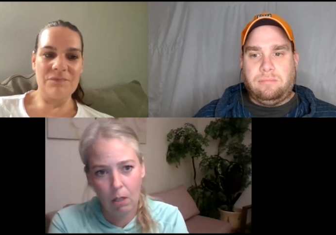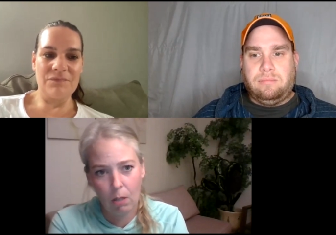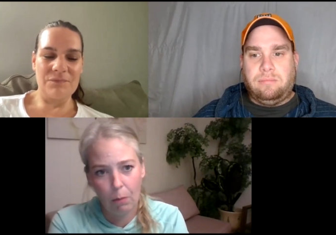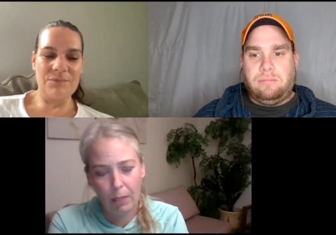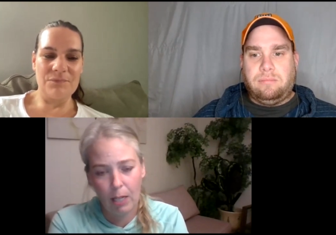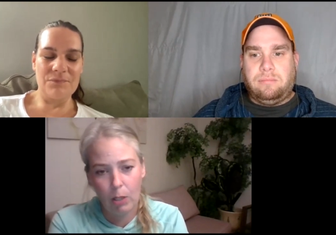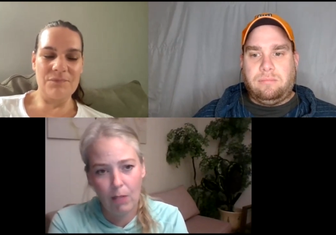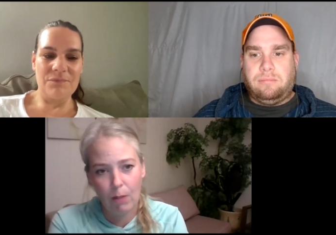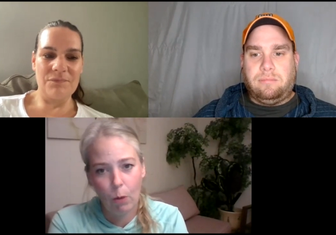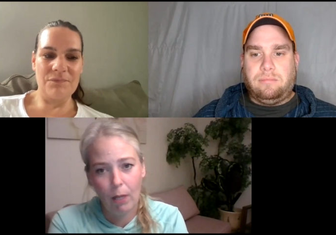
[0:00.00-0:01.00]
Speaker 1: But I don't
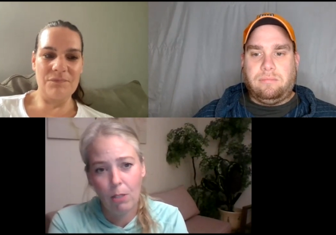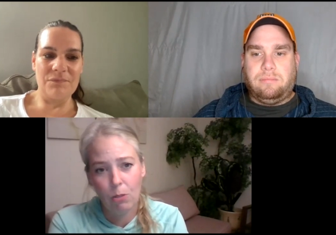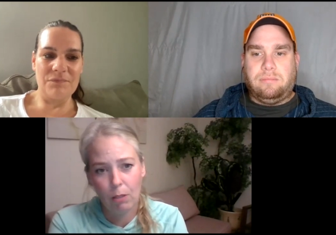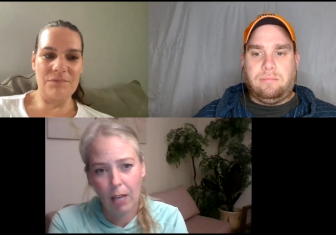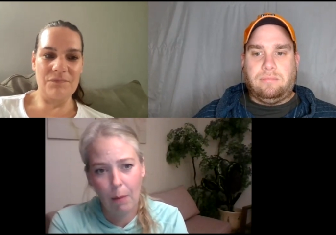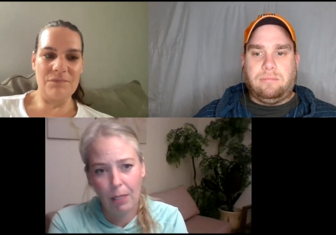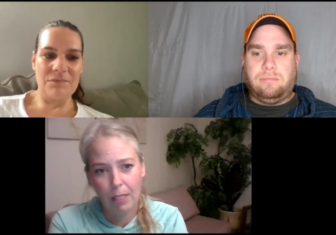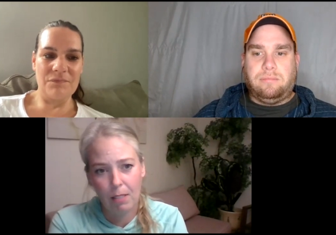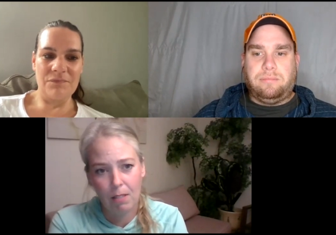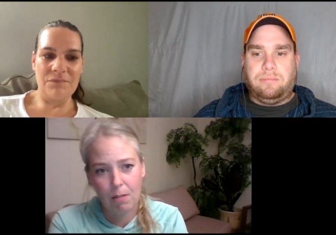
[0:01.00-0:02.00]
even want to do that
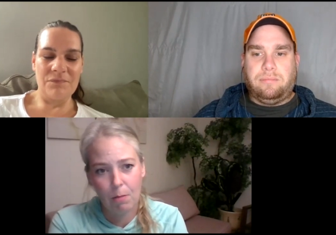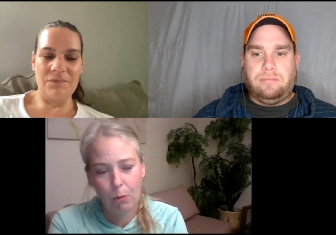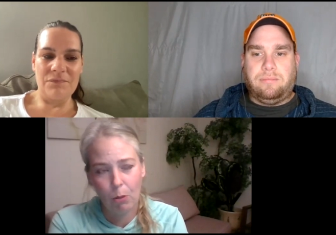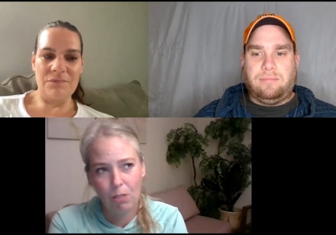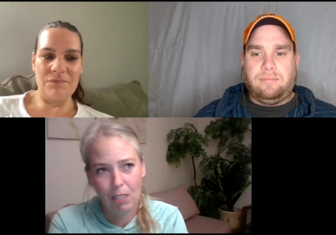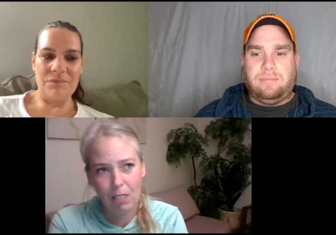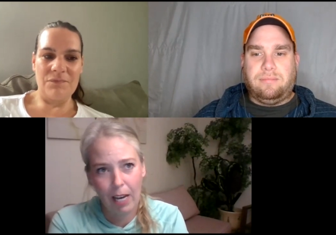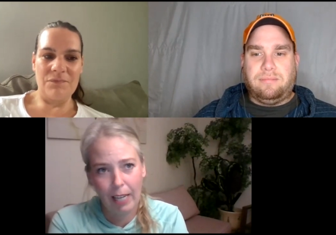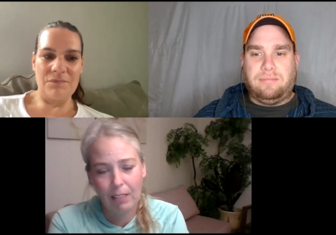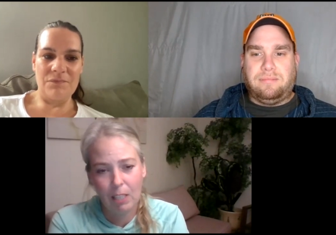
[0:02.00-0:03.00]
because protein,
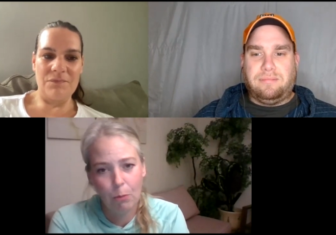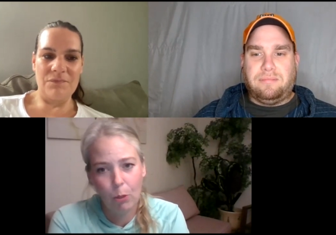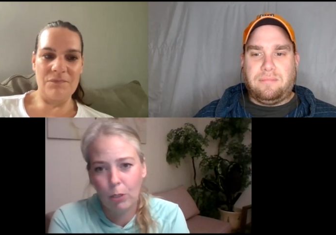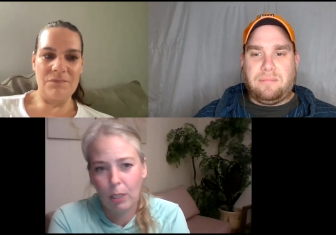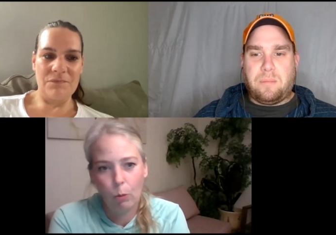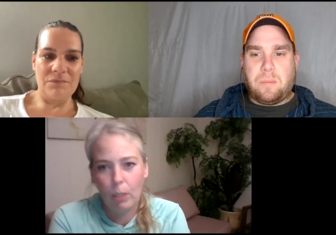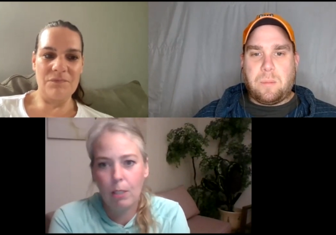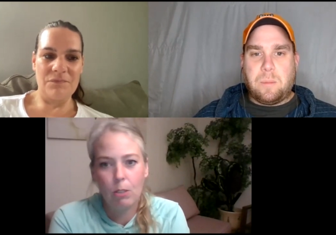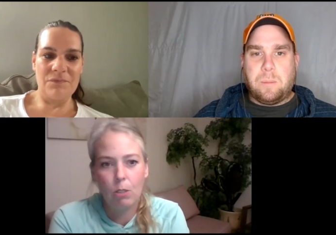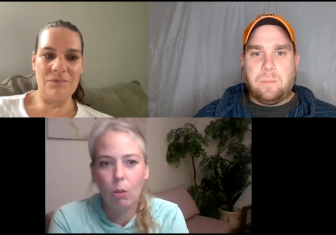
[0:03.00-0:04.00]
excess protein, what does
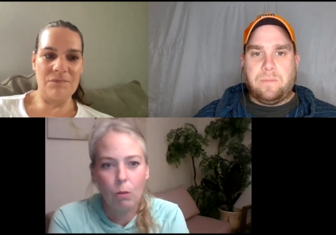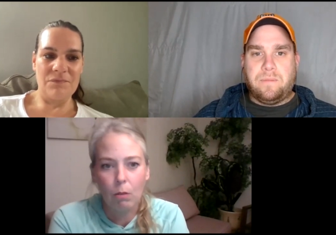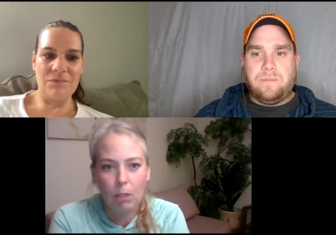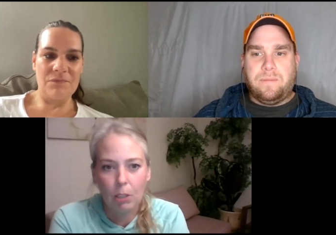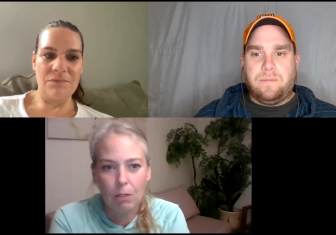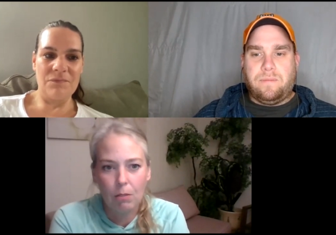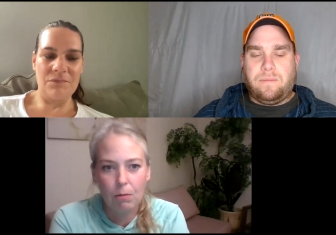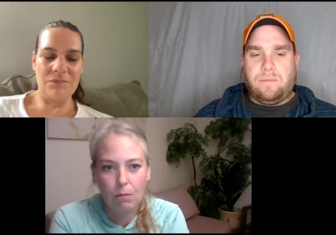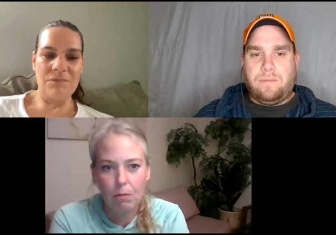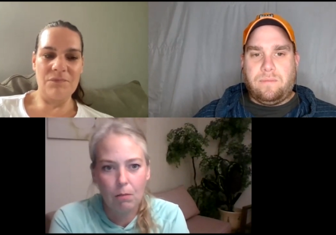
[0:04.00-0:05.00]
it do?
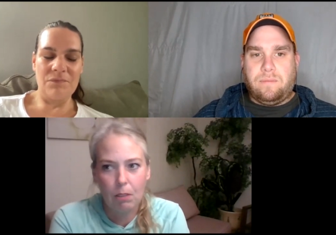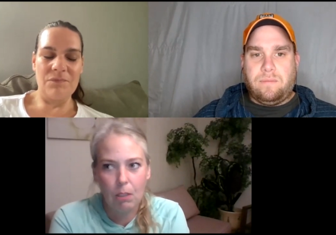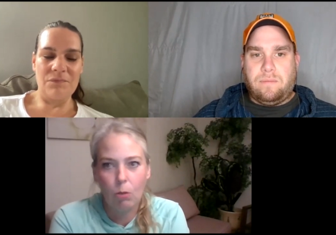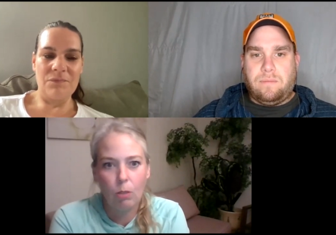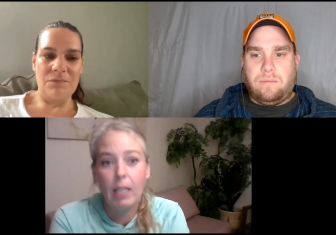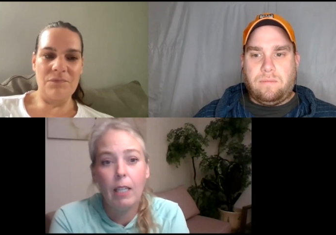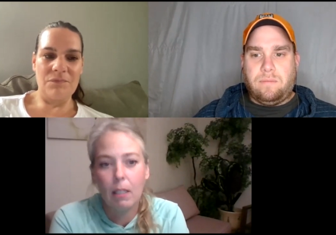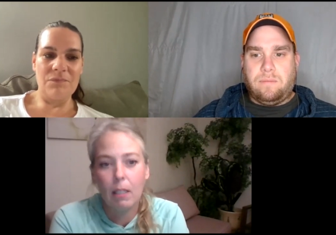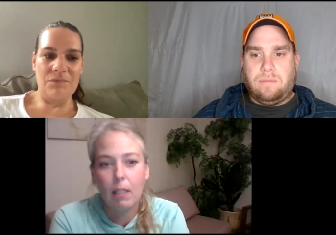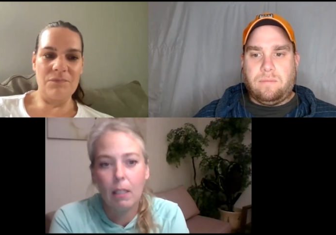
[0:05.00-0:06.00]
Just, you don't need
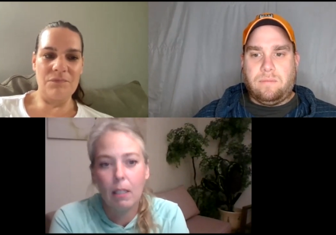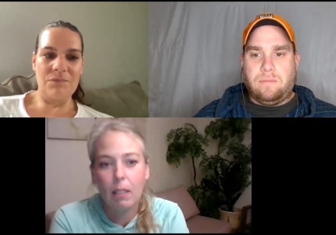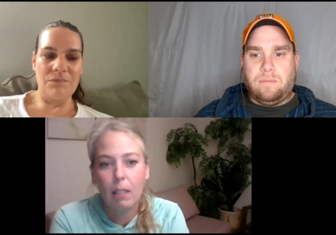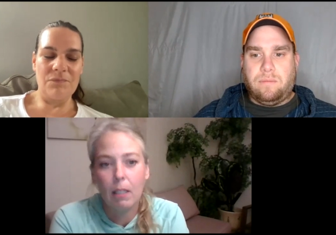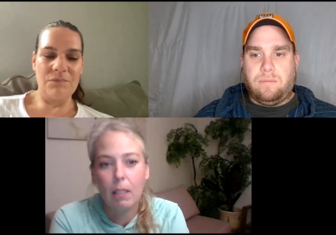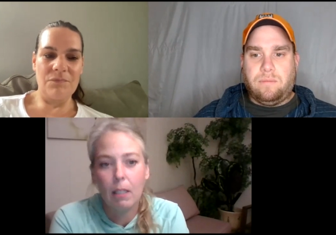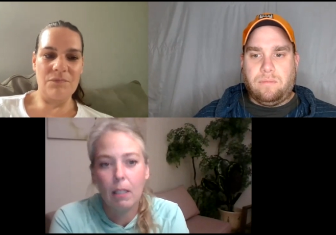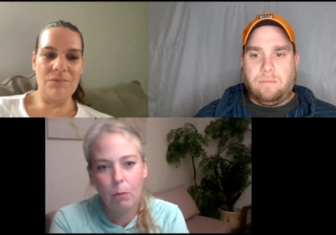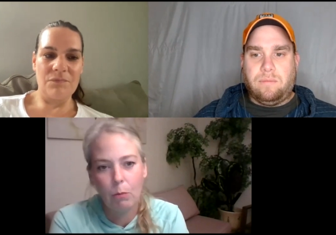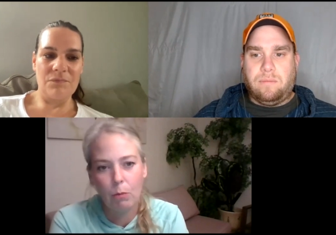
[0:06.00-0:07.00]
it. You don't need
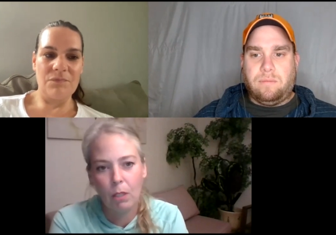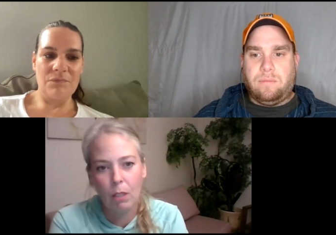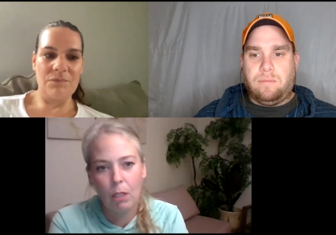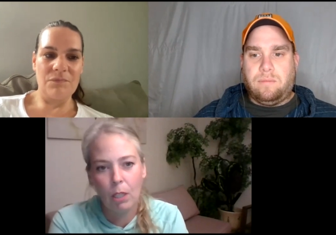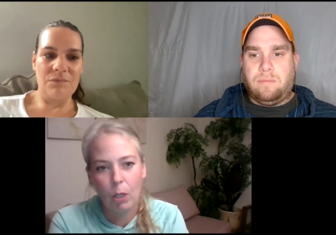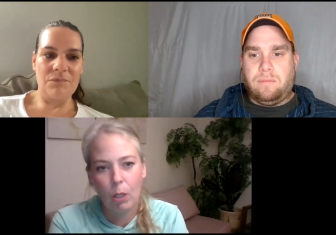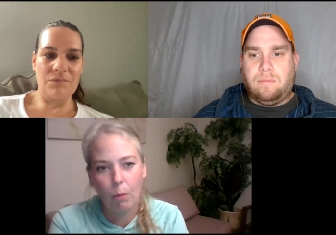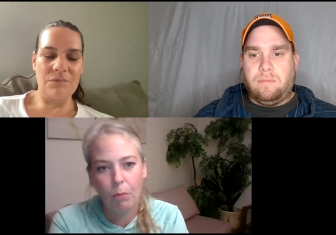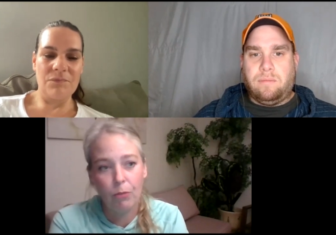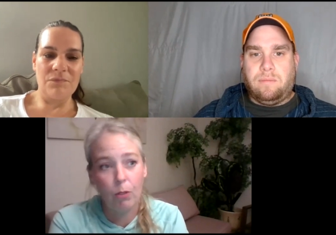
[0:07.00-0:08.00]
it. And a you
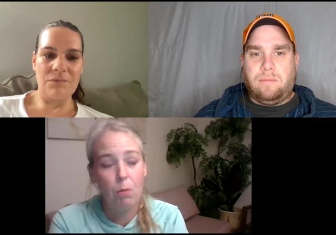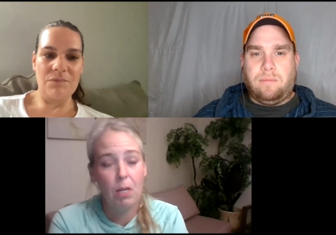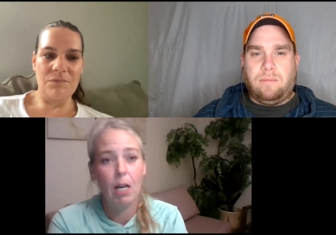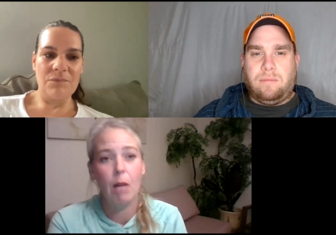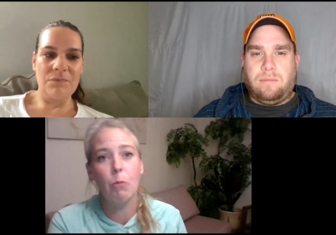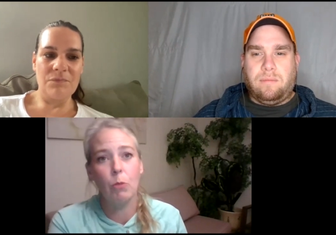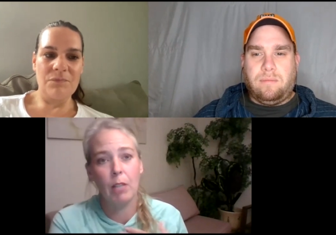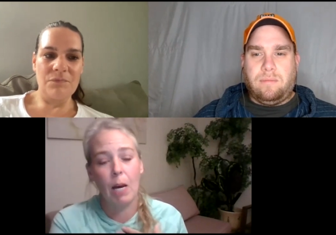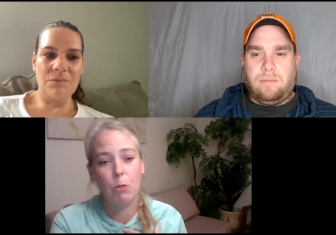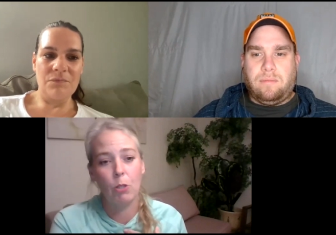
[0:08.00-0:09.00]
know, for me I, with
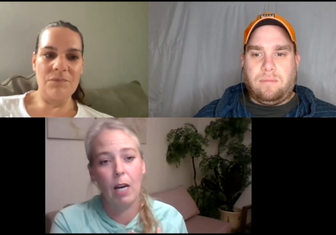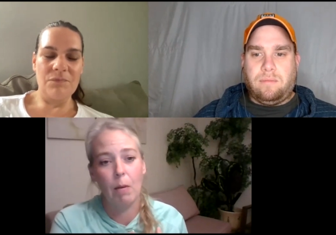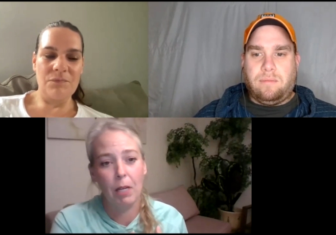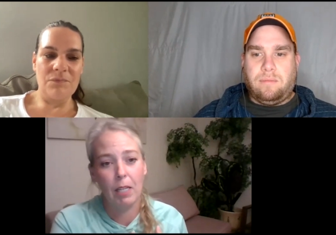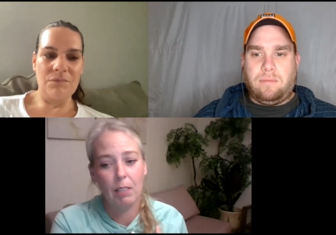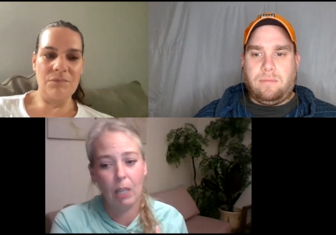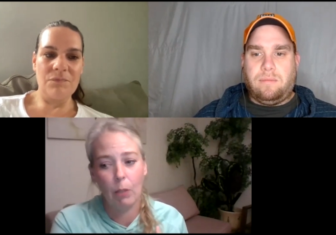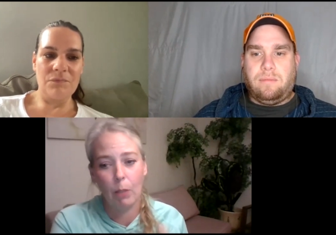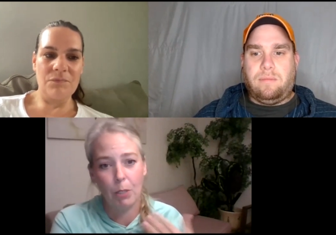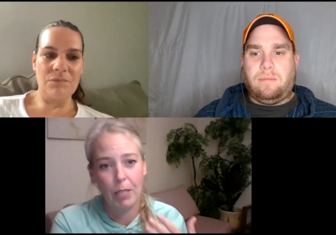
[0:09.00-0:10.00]
type 2 diabetes, I
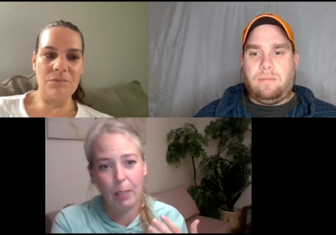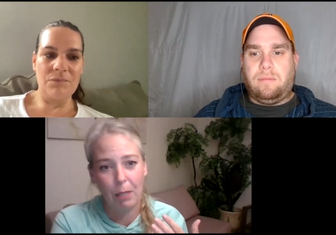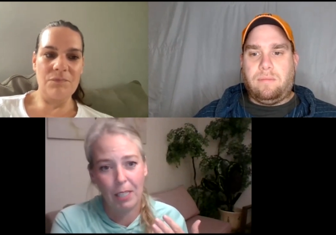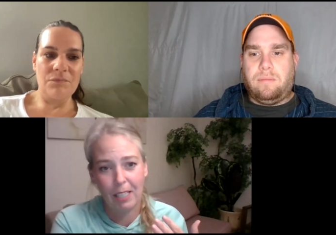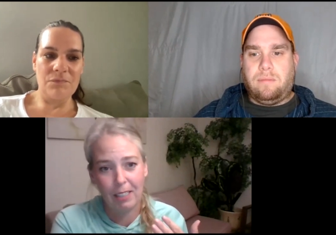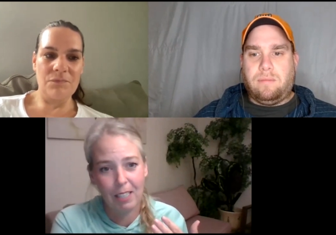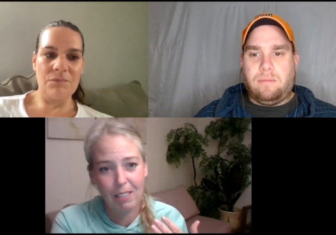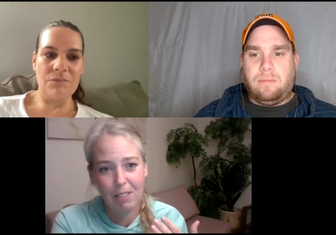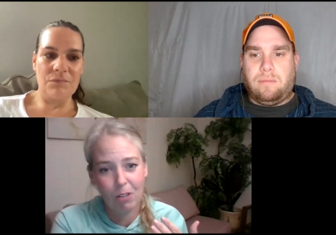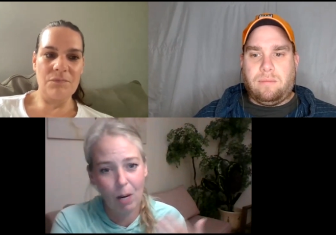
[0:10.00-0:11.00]
want to protect my
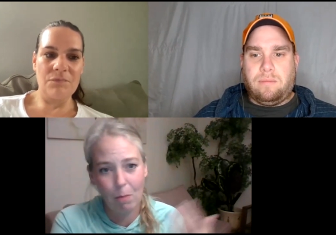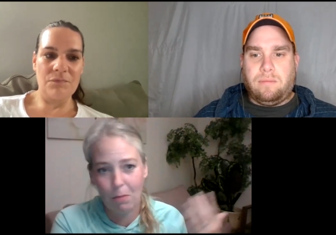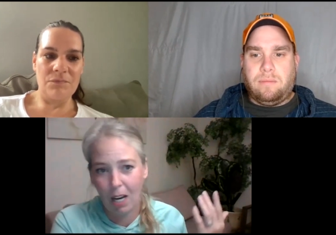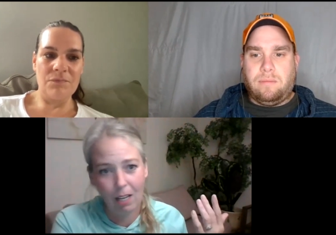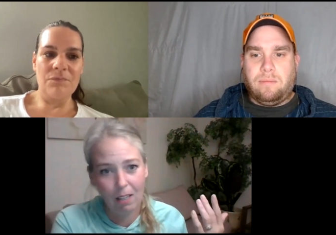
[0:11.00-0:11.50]
kidneys. So I'm not,